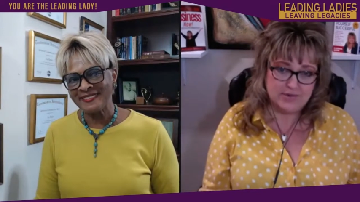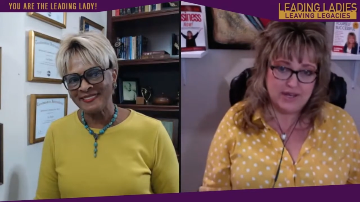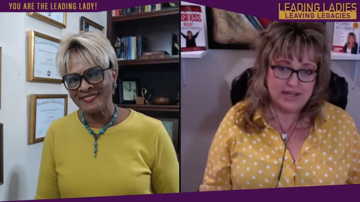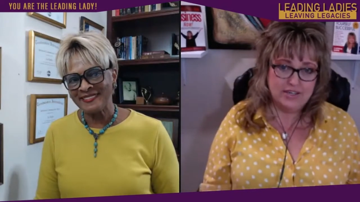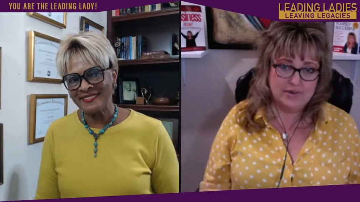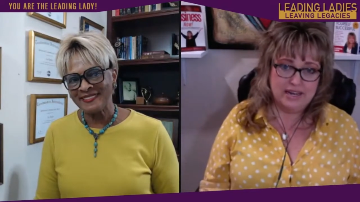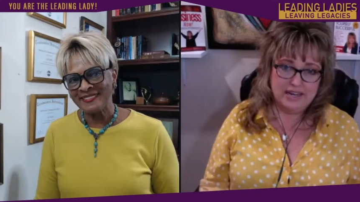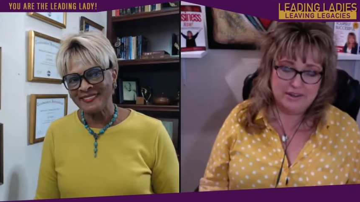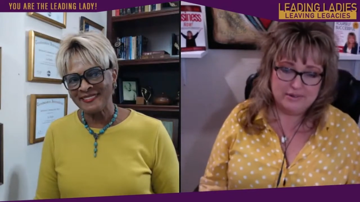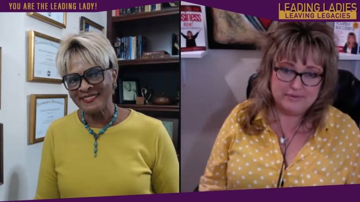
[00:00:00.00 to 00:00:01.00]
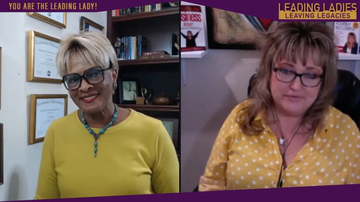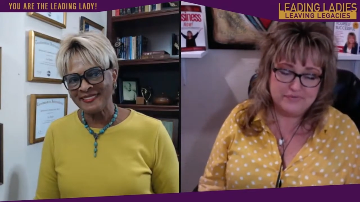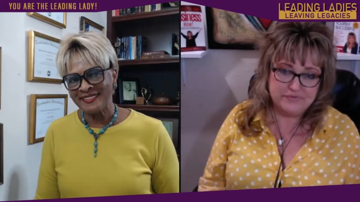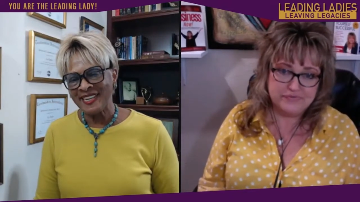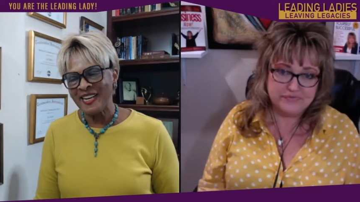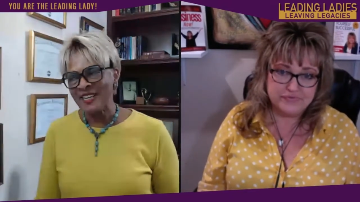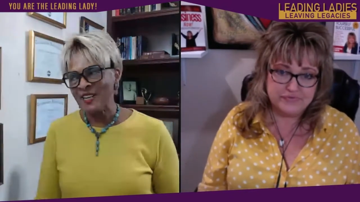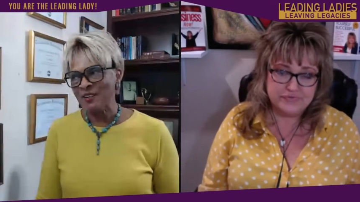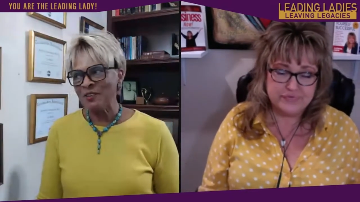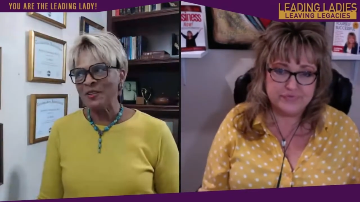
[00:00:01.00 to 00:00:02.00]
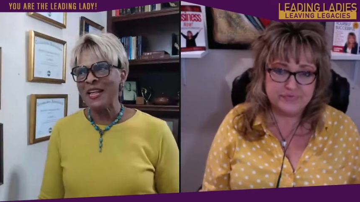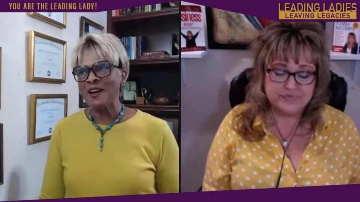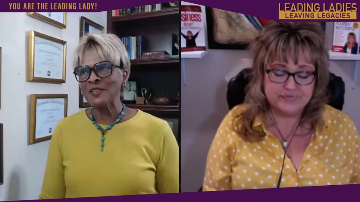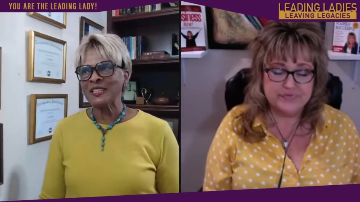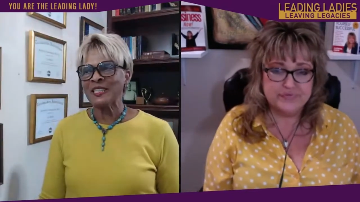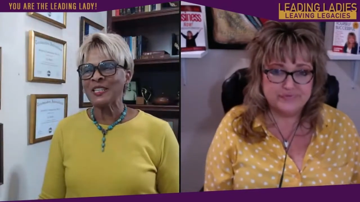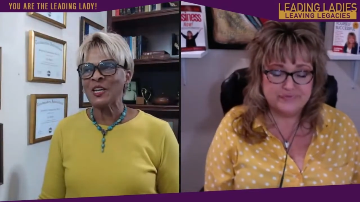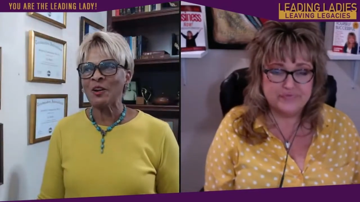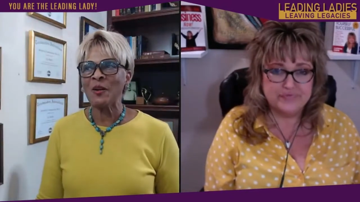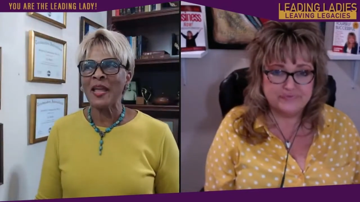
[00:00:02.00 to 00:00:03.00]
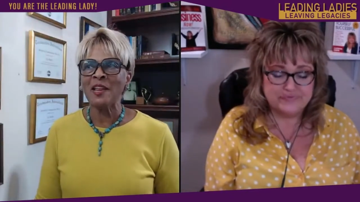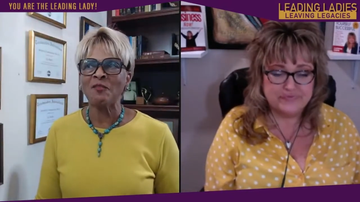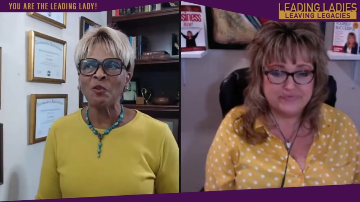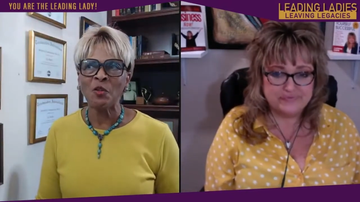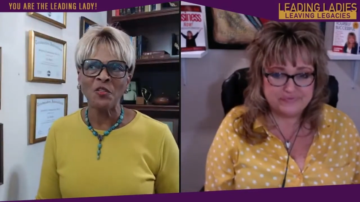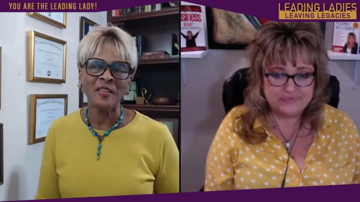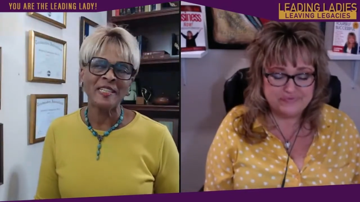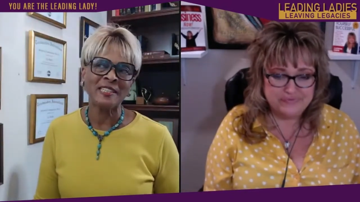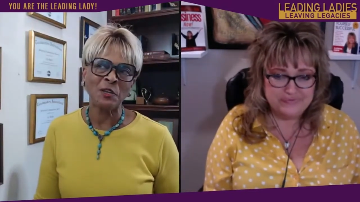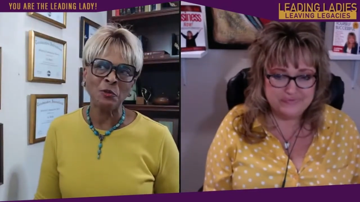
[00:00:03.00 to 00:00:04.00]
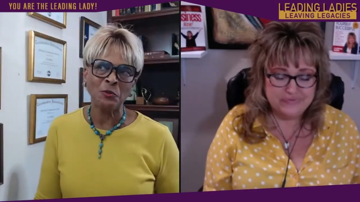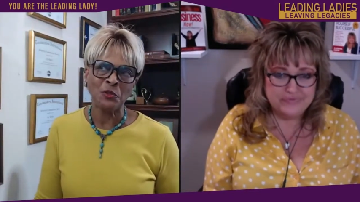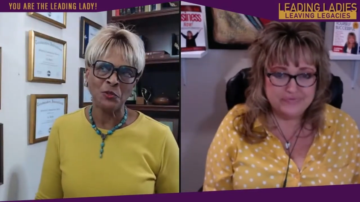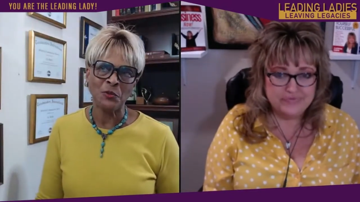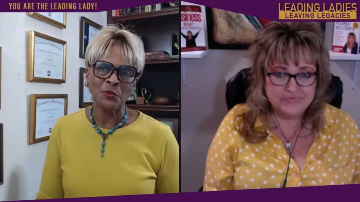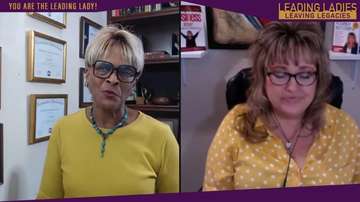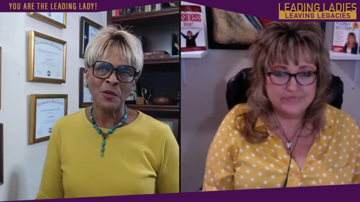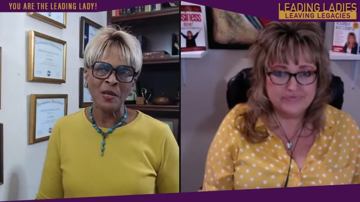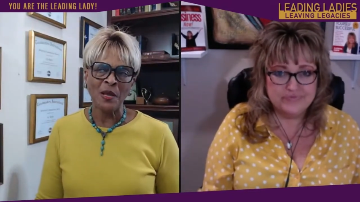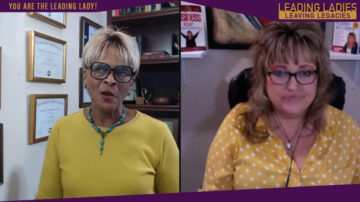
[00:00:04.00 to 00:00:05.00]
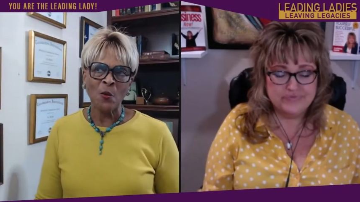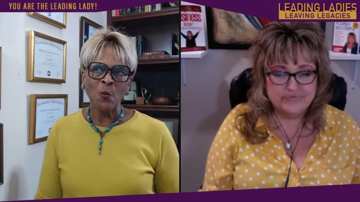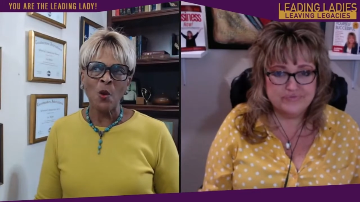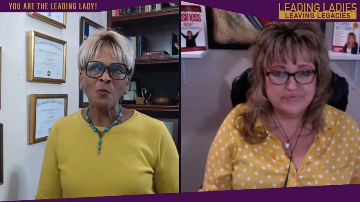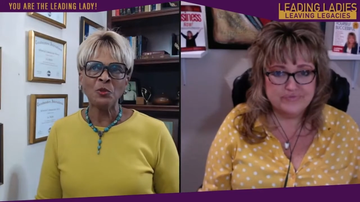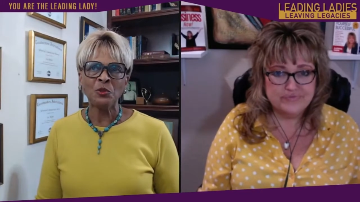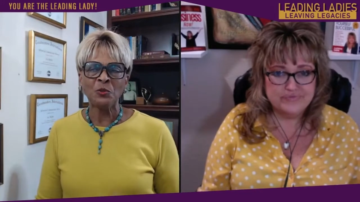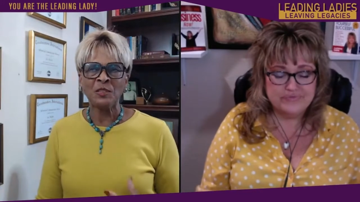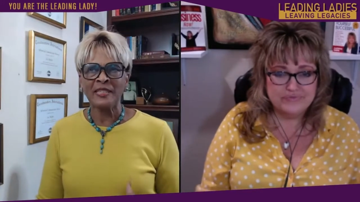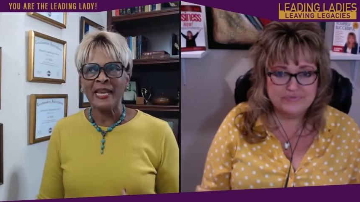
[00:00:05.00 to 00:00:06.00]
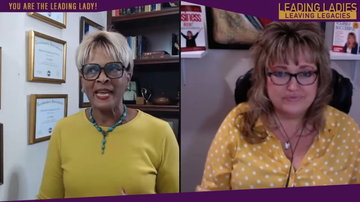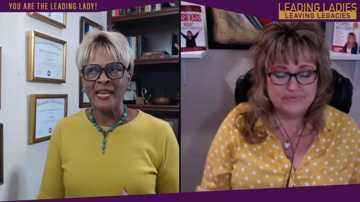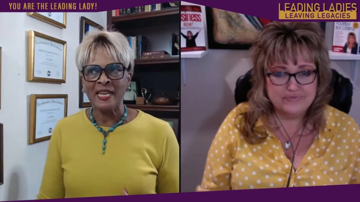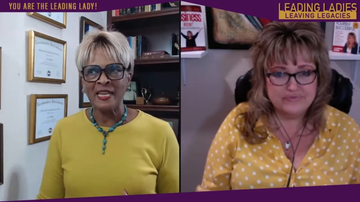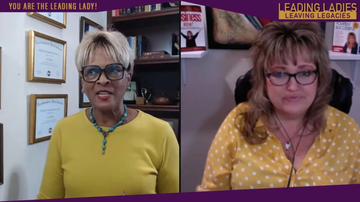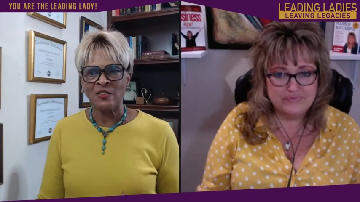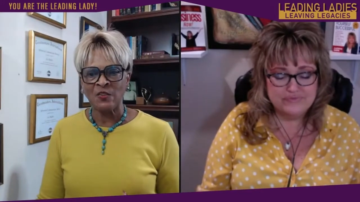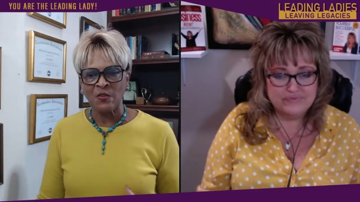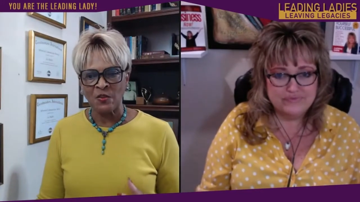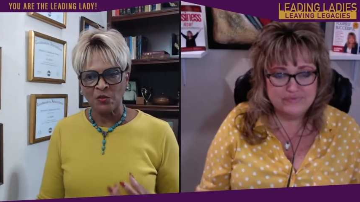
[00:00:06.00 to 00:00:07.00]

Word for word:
Speaker 1: why I do what I do.
Speaker 2: I hear you loud and clear. And of all the things that you do, what would you say is the